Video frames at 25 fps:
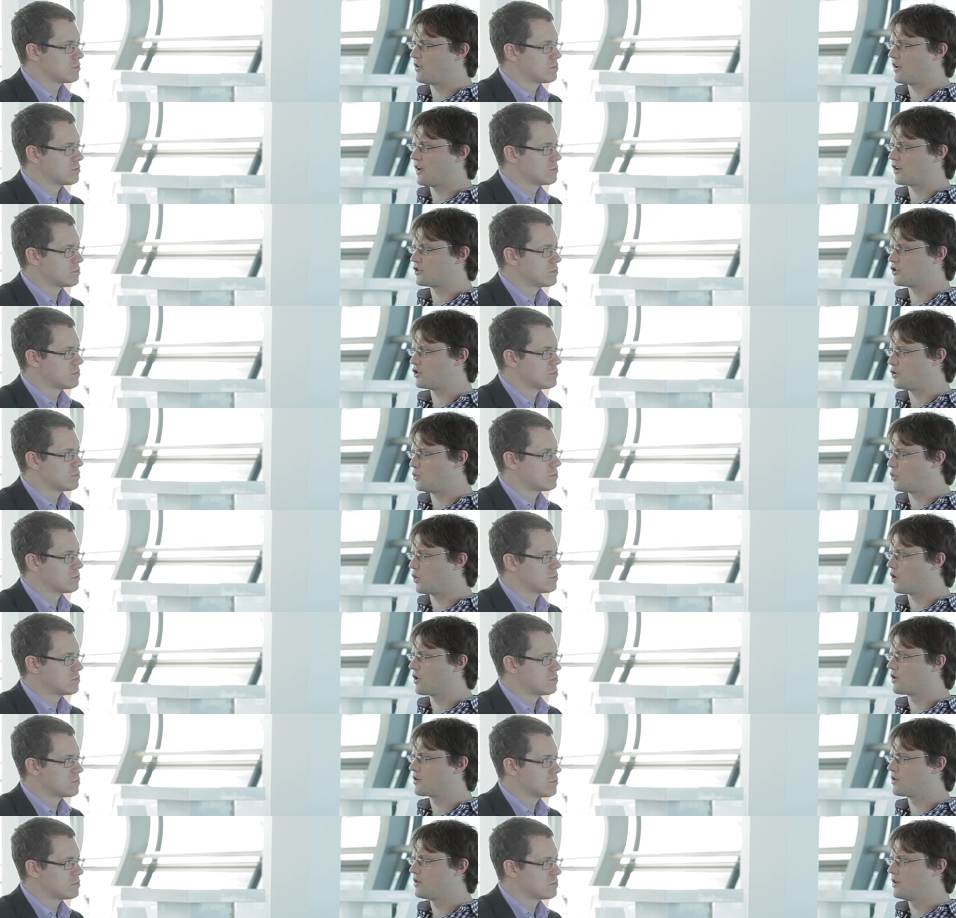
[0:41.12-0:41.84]
Speaker 1: actually
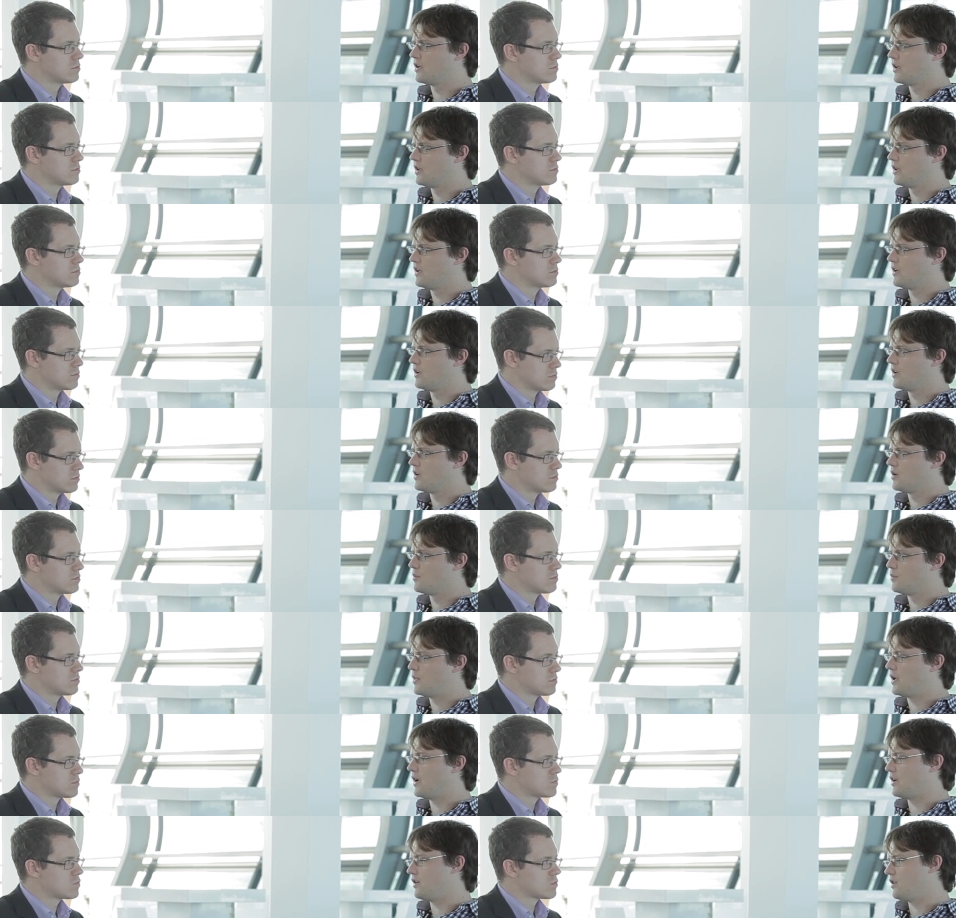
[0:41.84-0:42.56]
work.
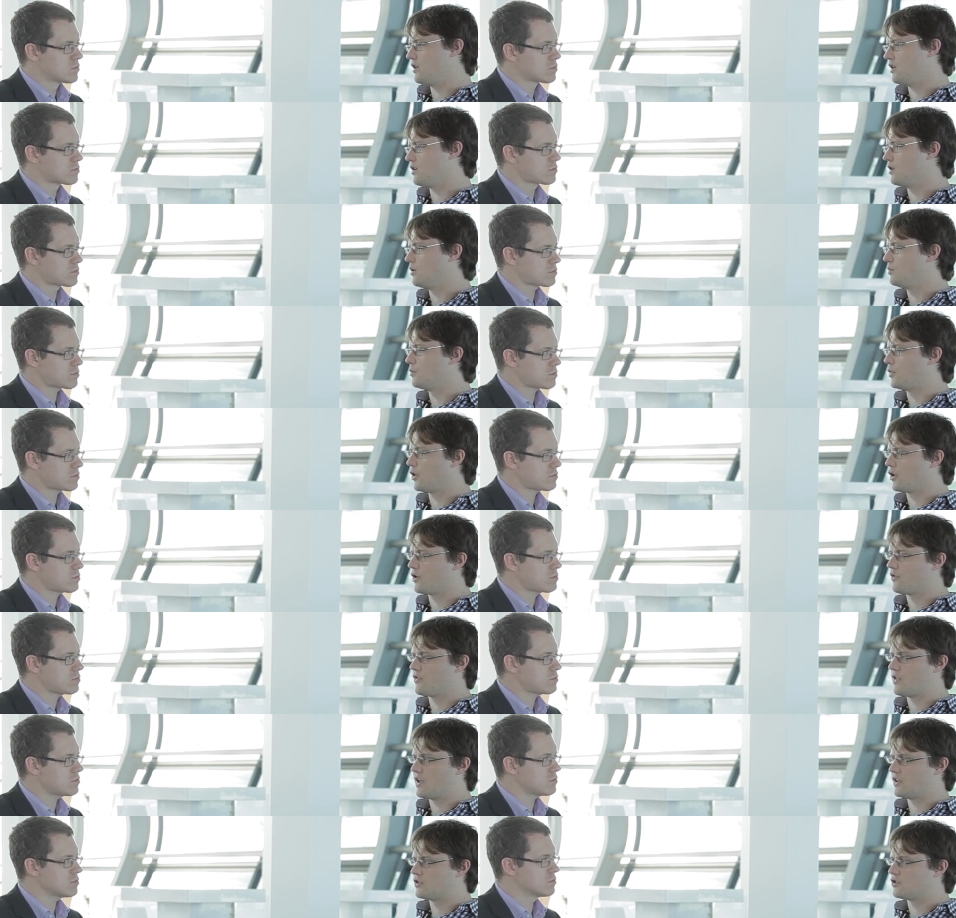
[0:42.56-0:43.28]
But you know, part
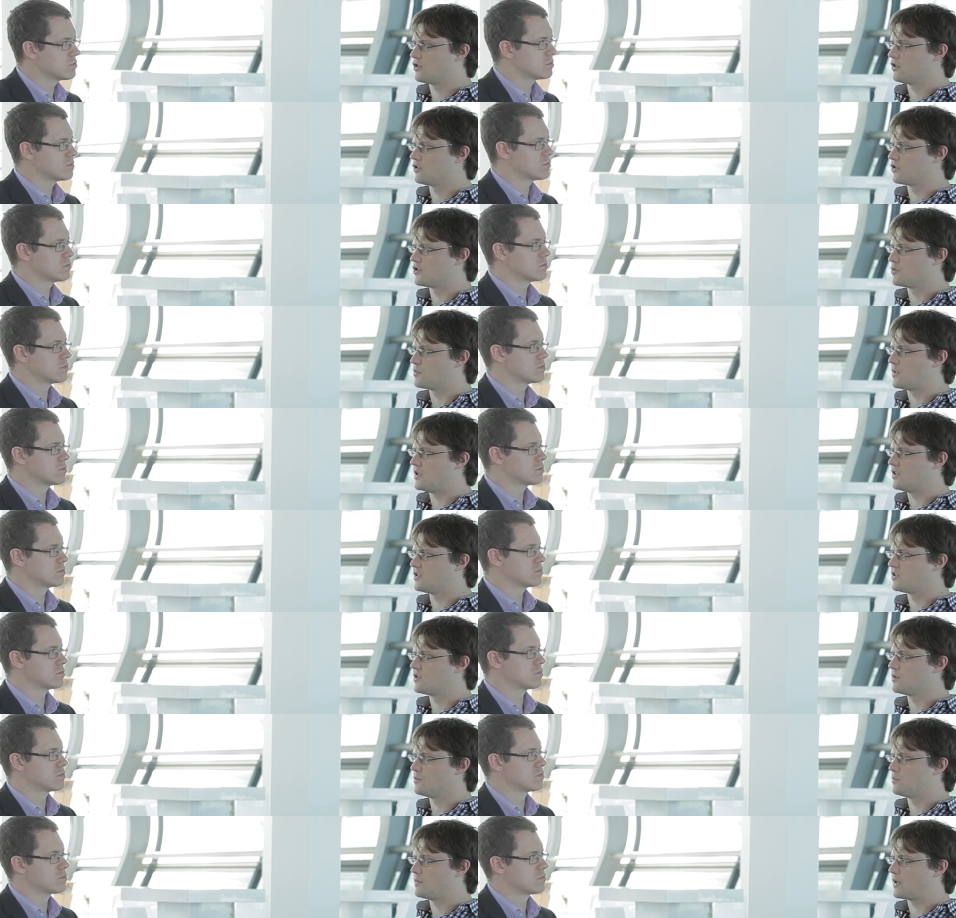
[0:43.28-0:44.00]
of that's also been
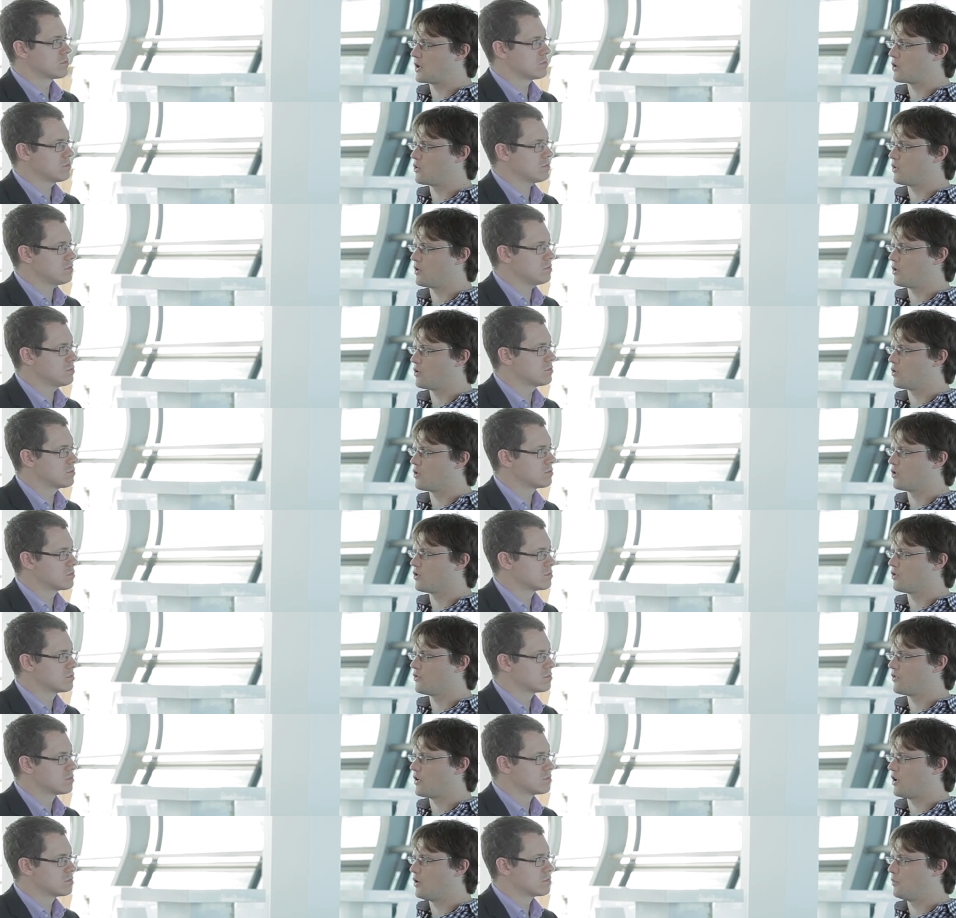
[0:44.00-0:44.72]
some Bitcoin Core
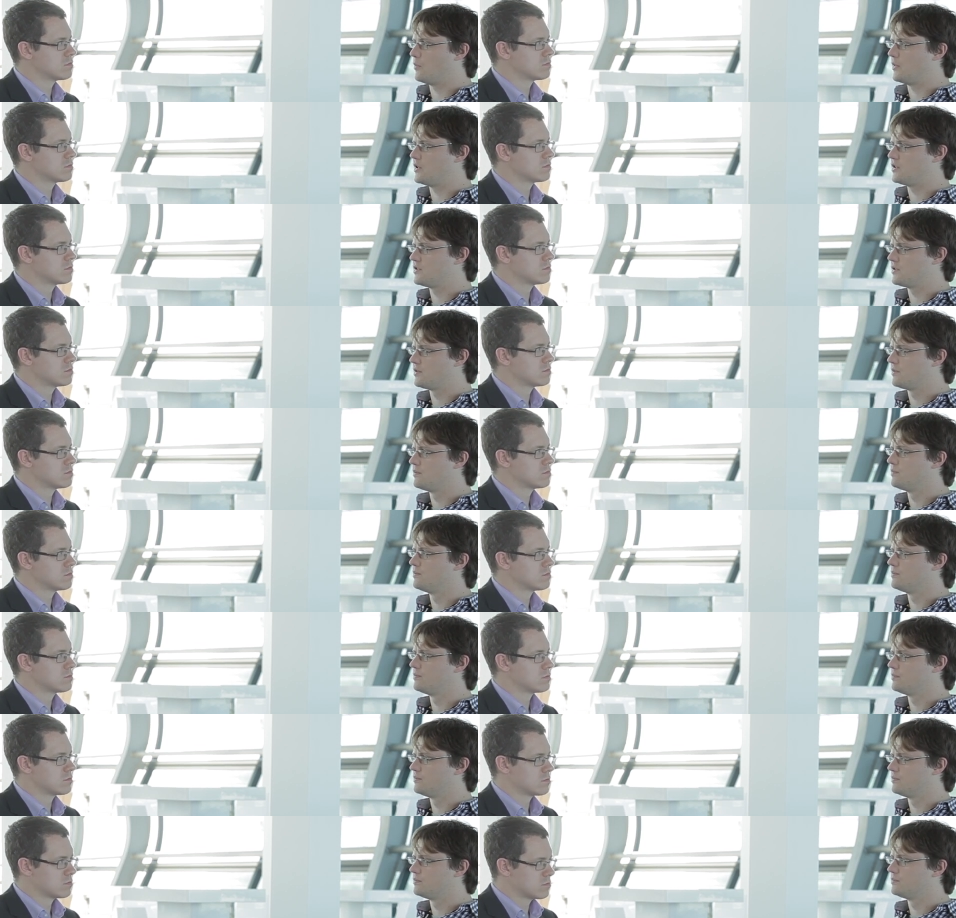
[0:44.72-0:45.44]
development.
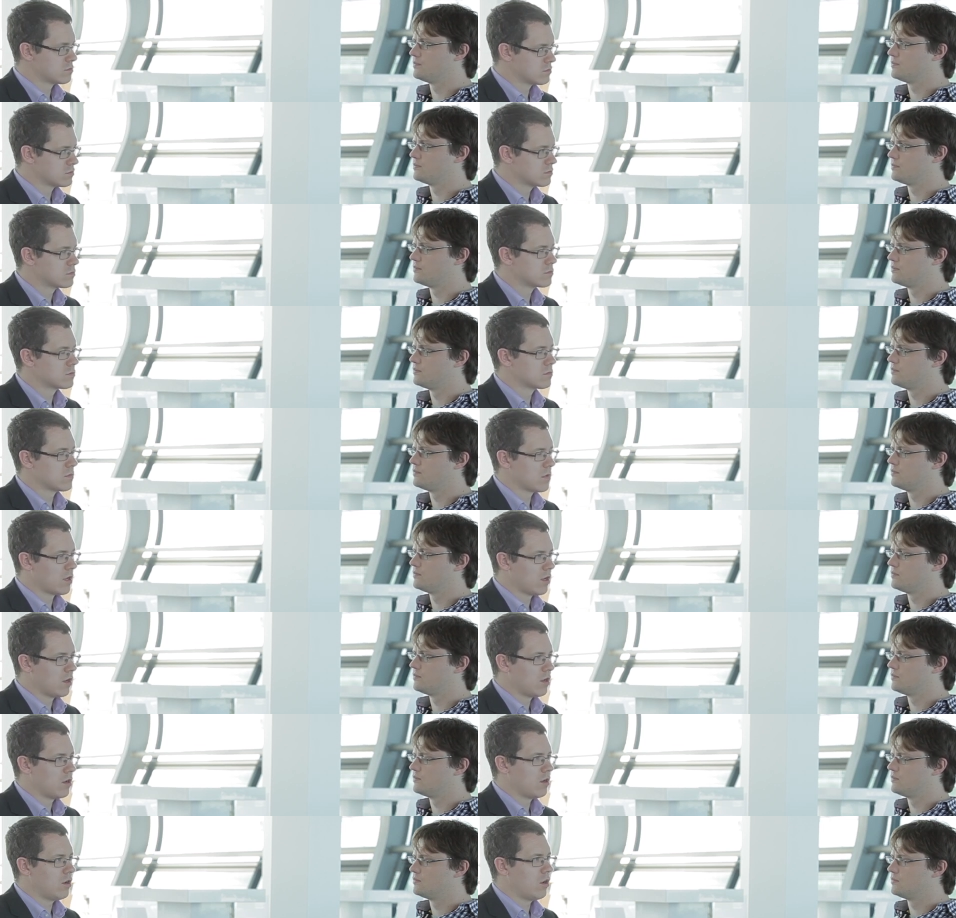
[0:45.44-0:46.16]

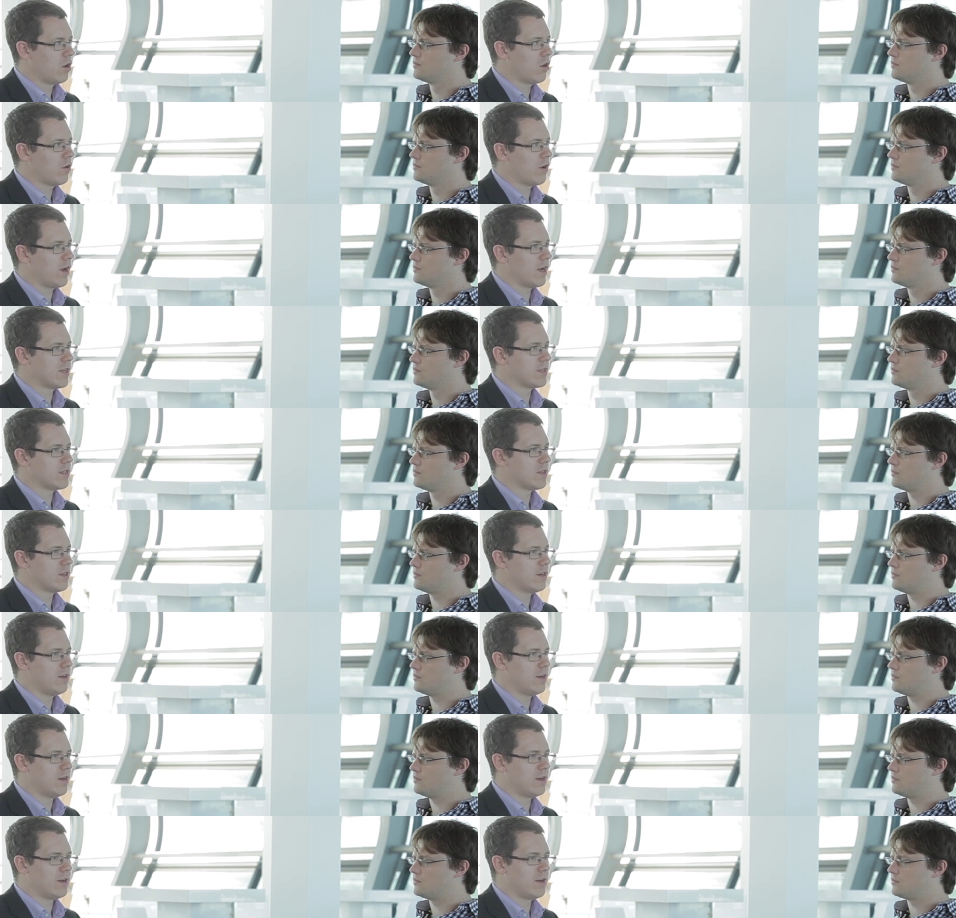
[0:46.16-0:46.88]
Speaker 2: All right.
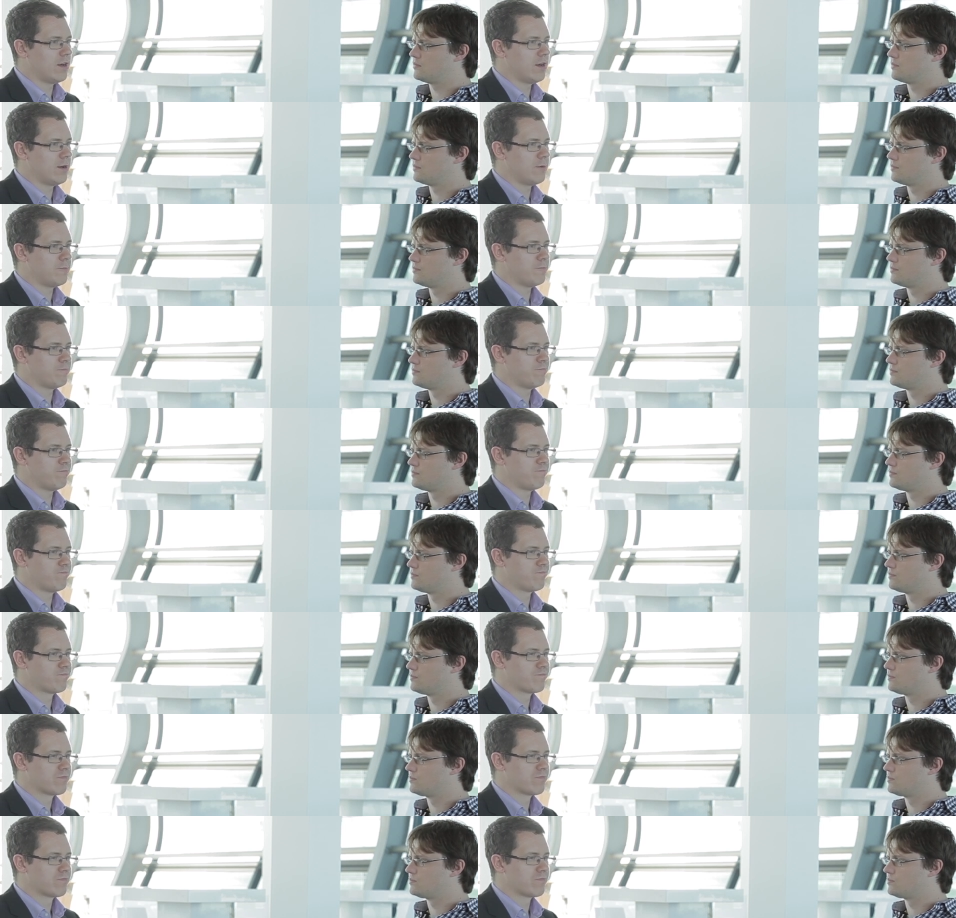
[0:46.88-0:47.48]
Um,